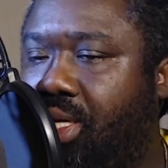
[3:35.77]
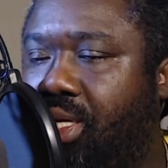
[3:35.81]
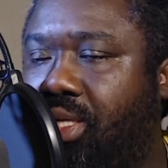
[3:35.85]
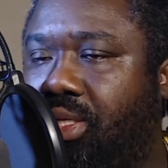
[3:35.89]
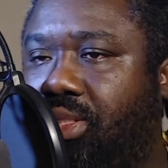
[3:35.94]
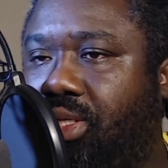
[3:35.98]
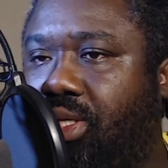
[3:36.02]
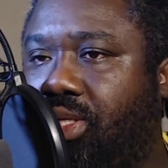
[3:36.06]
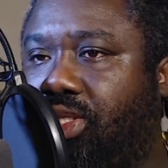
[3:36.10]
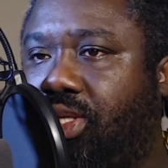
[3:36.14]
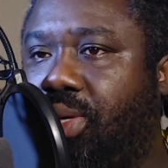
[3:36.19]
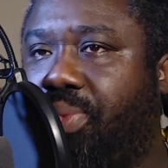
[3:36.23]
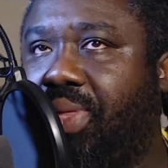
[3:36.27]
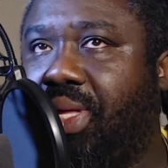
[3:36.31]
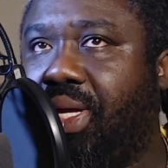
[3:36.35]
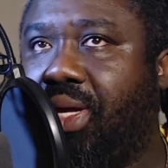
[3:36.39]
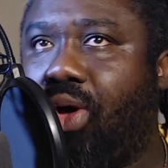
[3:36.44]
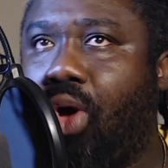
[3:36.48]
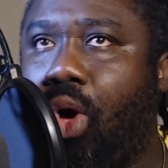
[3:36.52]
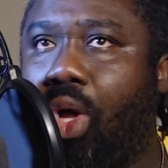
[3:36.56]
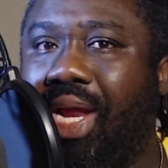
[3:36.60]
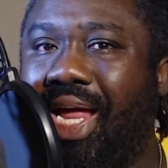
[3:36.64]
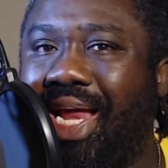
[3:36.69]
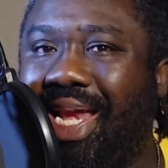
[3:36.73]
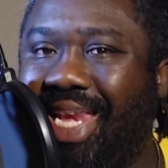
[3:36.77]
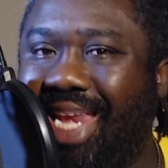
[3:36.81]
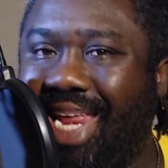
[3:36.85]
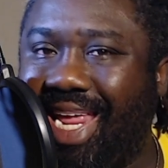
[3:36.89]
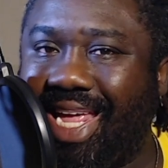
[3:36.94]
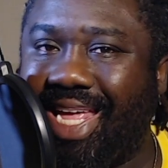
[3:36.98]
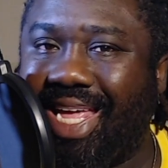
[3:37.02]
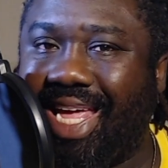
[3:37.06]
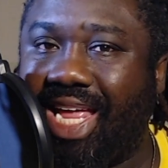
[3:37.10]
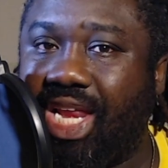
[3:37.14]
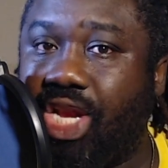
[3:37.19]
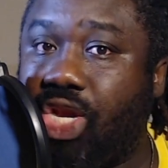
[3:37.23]
So something called a
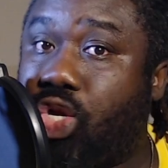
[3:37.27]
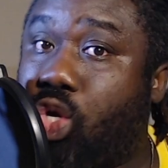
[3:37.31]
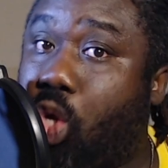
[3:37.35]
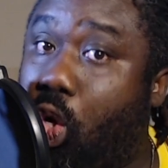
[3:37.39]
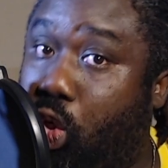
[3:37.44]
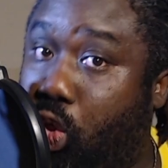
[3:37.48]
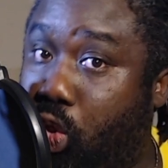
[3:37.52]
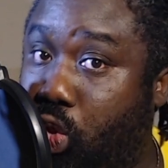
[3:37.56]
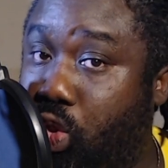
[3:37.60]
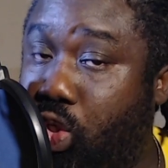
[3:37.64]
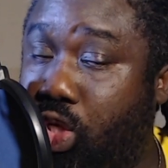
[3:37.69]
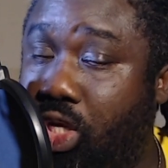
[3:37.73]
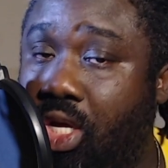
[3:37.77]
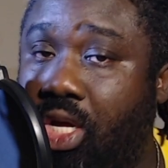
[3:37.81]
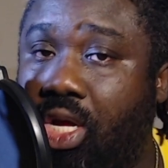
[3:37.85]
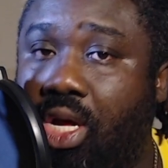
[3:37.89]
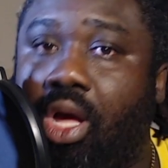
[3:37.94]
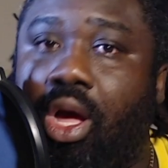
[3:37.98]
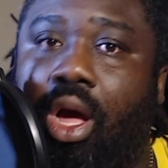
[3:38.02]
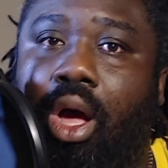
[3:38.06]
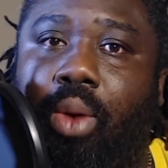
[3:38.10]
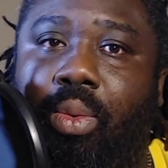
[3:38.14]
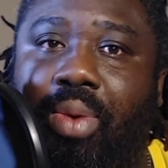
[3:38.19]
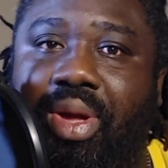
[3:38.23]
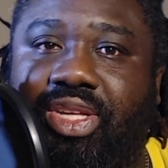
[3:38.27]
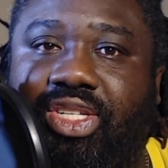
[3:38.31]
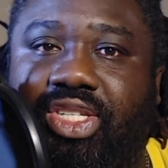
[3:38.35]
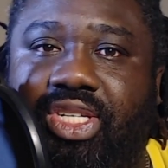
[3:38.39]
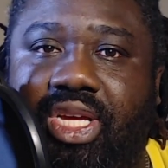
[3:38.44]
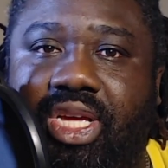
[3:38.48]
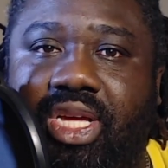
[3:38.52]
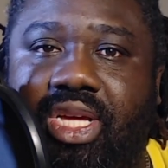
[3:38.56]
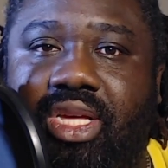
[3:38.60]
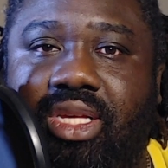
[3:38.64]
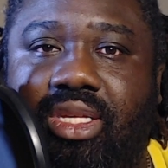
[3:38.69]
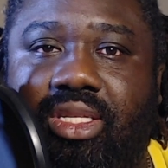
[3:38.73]
Ningen Doku, which
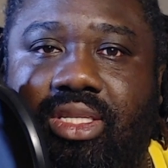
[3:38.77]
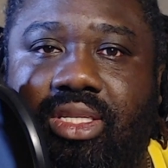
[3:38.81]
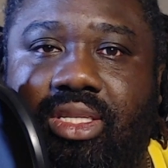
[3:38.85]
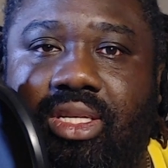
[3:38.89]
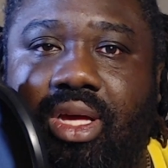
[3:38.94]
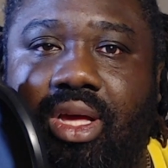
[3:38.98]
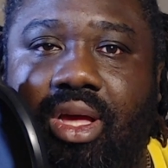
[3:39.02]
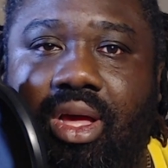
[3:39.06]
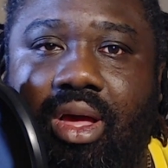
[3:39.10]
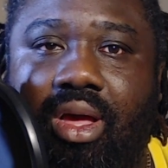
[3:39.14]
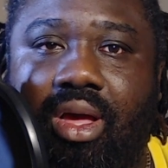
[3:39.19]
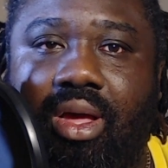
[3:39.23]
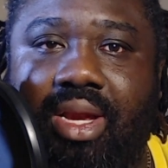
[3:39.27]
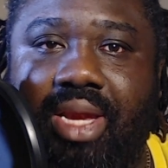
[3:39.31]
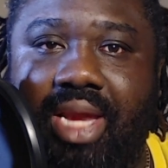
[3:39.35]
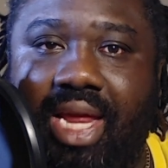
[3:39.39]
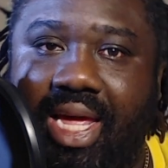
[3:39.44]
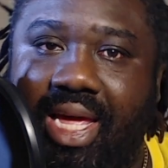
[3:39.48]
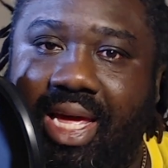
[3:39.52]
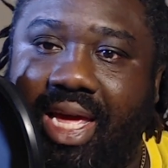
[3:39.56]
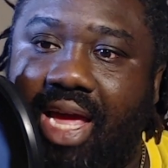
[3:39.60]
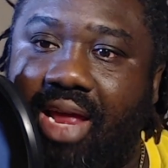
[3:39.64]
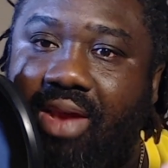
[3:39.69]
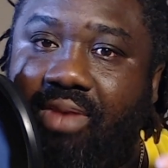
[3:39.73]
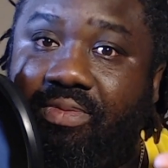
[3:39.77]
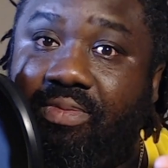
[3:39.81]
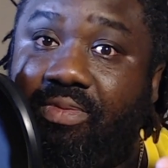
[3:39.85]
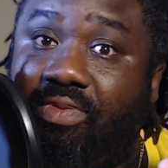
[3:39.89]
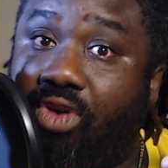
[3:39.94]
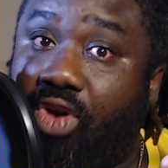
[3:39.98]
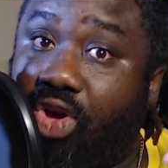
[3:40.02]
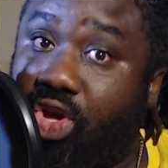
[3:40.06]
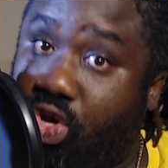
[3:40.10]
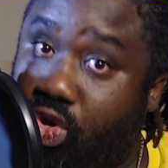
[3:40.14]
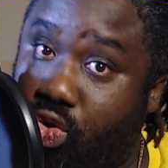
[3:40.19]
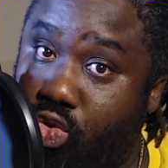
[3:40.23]
is Ningen
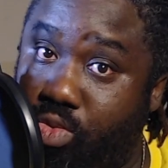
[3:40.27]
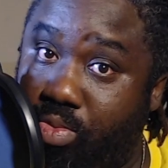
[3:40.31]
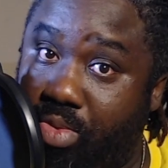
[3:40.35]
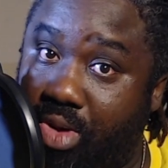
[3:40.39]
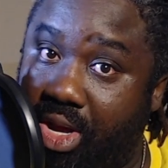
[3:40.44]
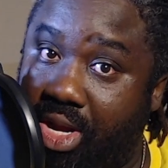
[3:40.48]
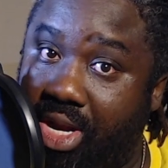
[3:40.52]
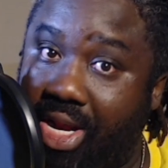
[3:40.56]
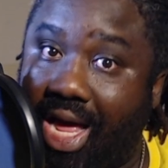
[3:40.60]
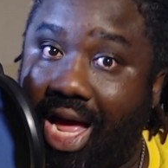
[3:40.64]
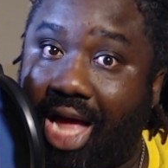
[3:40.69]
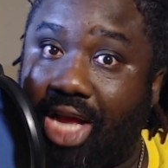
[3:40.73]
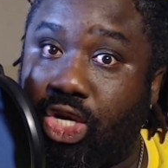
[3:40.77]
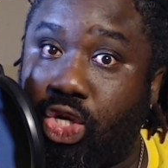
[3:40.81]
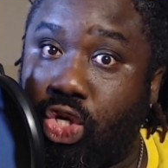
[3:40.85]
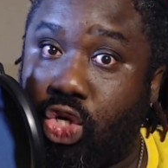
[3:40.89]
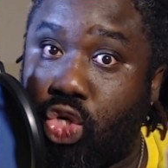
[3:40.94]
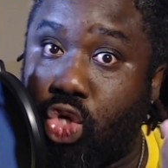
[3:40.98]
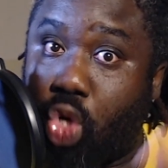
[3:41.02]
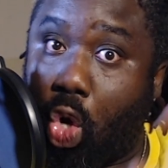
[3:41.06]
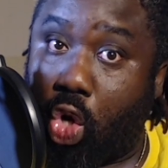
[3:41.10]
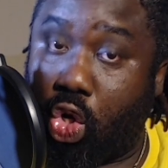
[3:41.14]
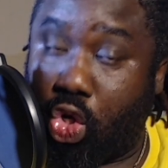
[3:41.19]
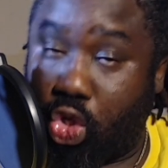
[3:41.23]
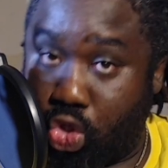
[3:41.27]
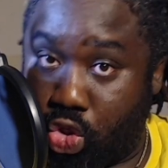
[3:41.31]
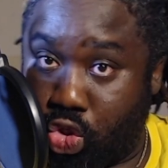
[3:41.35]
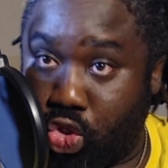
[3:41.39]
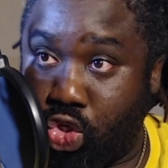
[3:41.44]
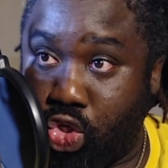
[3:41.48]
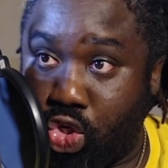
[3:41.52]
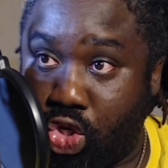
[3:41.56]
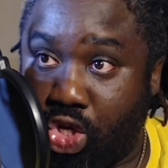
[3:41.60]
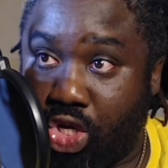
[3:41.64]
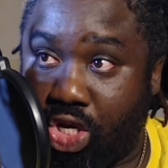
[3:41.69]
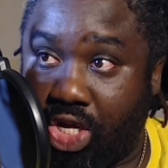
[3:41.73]
for human, and
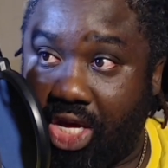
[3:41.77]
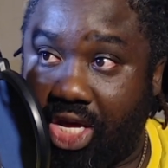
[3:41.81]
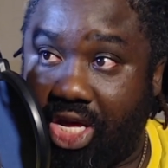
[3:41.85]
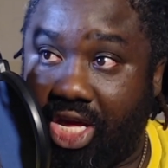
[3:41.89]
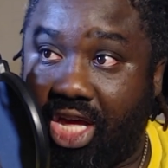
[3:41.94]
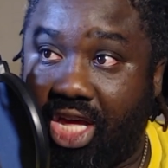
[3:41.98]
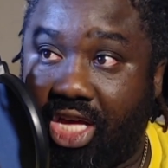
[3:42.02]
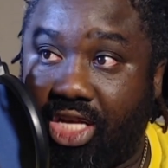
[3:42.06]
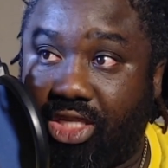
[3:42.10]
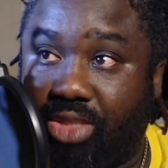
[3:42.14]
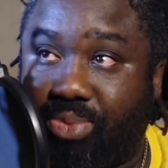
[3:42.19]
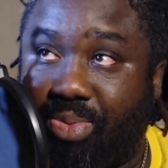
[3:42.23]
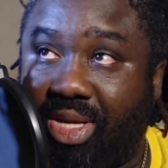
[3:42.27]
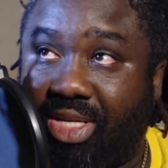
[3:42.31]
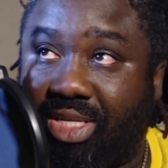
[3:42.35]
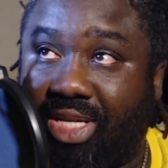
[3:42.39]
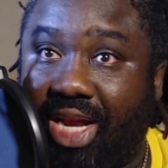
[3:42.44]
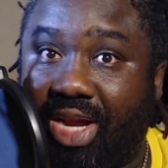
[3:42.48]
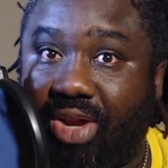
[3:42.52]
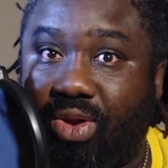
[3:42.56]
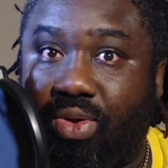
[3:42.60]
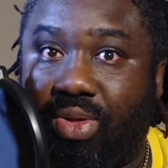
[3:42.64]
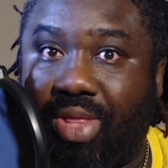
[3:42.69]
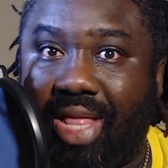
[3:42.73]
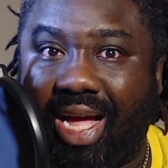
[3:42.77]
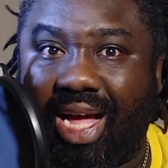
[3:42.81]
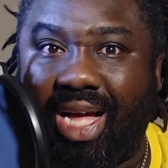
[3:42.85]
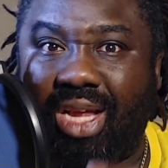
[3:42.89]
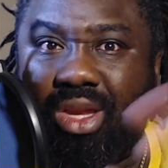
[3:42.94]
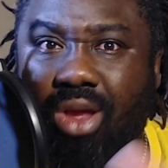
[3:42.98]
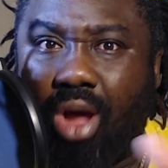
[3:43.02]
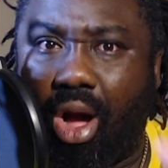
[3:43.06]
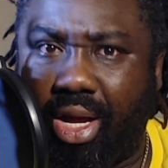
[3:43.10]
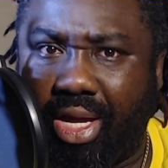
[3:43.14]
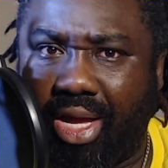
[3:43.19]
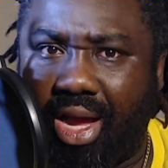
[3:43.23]
Doku is basically, you know, like a
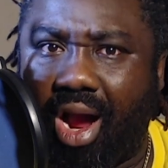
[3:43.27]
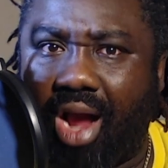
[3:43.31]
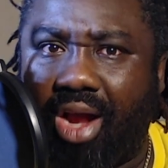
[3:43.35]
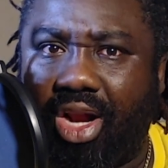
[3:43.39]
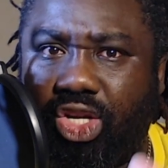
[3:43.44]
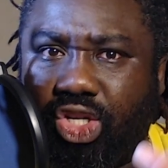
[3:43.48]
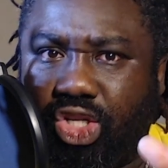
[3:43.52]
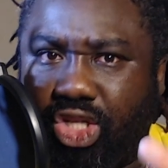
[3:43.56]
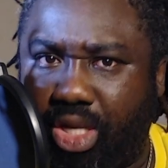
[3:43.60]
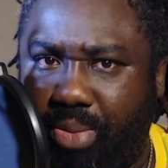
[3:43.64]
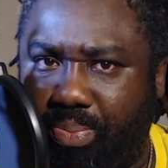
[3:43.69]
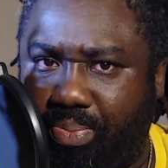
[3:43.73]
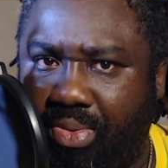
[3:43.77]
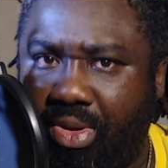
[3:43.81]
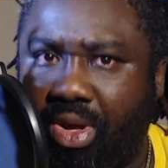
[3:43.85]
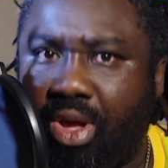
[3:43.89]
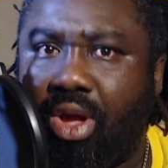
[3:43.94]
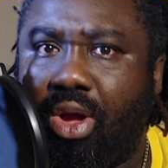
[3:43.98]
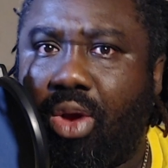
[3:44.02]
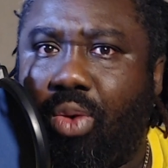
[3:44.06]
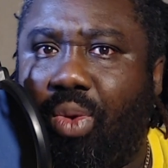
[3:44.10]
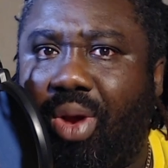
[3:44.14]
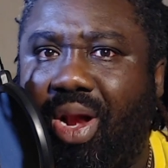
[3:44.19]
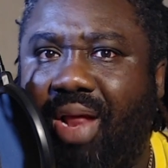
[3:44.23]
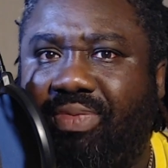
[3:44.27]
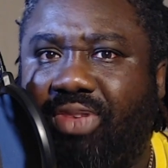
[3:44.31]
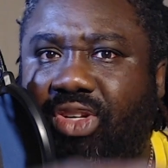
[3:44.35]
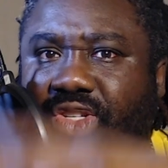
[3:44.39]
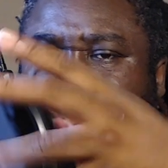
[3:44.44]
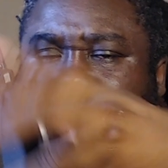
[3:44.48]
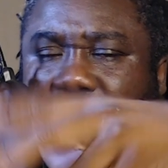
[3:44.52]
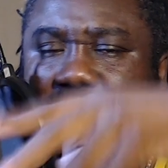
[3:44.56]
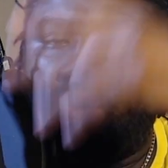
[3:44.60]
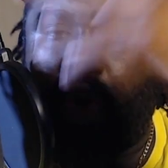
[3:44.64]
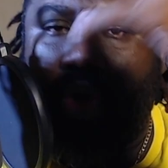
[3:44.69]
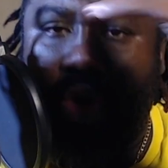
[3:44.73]
dockyard, a ship where they have to
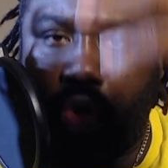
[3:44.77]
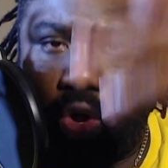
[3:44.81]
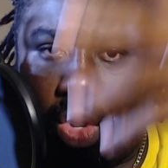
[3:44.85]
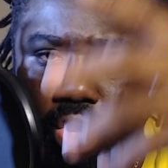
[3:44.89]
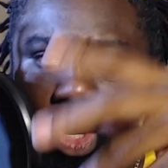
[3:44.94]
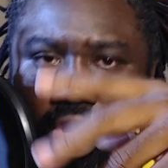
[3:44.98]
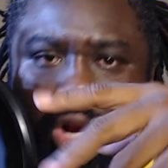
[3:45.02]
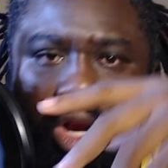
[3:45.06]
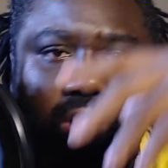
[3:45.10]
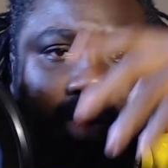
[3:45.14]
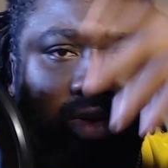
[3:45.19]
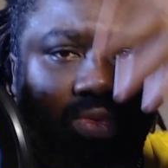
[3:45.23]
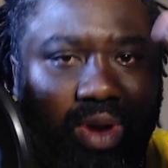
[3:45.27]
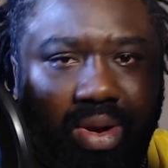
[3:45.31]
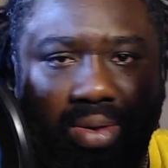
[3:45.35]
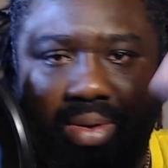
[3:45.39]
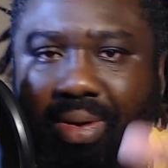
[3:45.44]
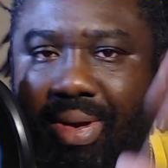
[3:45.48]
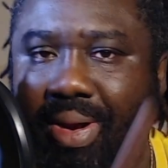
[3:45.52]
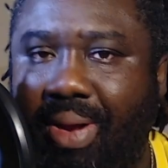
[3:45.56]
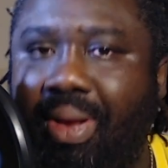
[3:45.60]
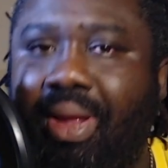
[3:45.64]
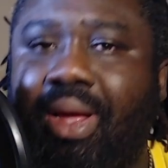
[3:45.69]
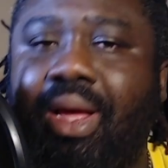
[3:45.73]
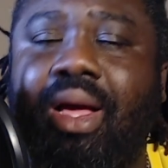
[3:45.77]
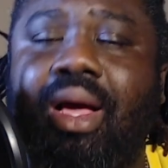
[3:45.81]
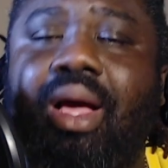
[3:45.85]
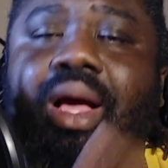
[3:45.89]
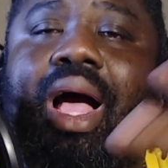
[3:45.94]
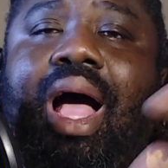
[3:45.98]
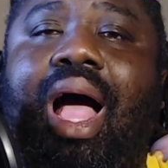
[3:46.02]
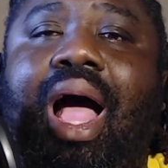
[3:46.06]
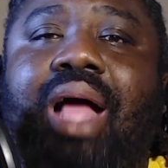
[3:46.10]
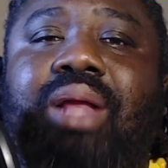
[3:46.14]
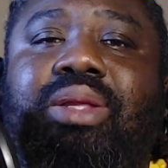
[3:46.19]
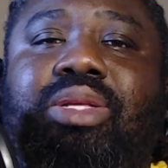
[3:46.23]
check the hull, blah, blah, blah, blah, blah.
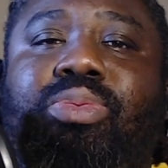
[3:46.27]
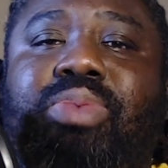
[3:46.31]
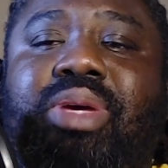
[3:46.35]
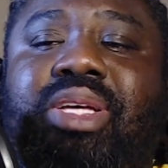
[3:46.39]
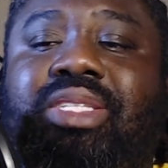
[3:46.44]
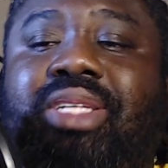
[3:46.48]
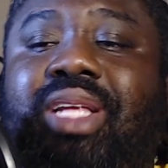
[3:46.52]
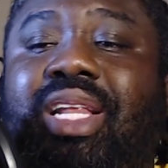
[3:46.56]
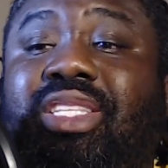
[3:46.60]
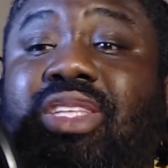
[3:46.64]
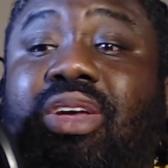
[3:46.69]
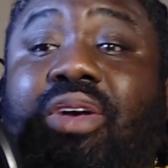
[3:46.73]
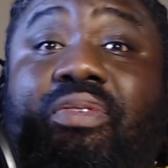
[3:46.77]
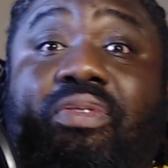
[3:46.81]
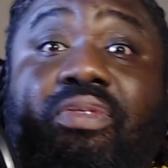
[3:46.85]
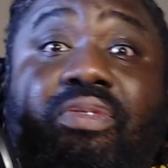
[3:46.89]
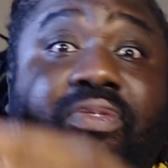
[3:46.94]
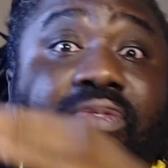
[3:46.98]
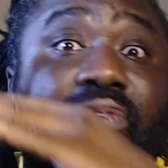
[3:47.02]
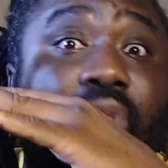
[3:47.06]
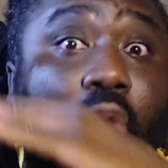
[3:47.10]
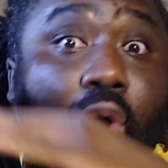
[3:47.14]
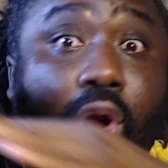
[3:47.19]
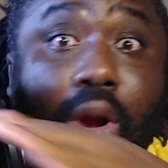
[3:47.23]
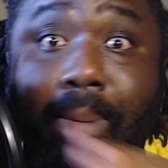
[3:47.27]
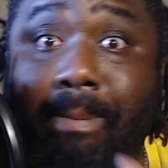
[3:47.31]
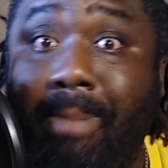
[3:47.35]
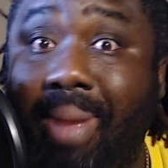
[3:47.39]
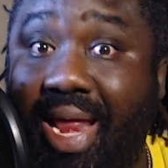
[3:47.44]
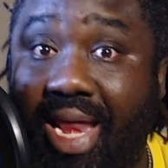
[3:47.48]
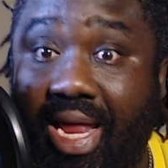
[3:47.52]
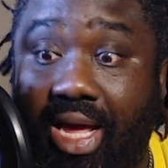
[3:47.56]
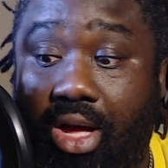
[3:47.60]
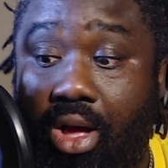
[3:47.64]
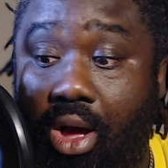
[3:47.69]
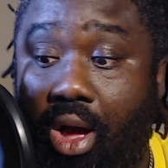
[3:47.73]
And basically it's a full
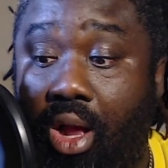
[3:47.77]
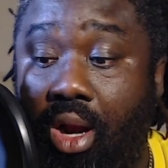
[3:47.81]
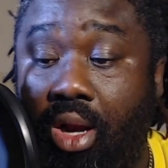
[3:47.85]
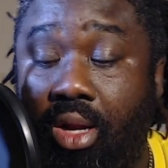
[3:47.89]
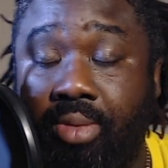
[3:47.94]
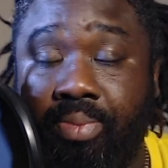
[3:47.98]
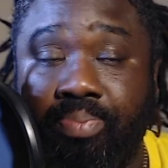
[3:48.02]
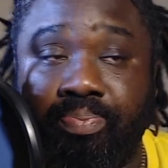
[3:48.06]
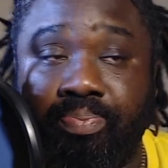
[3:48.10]
medical.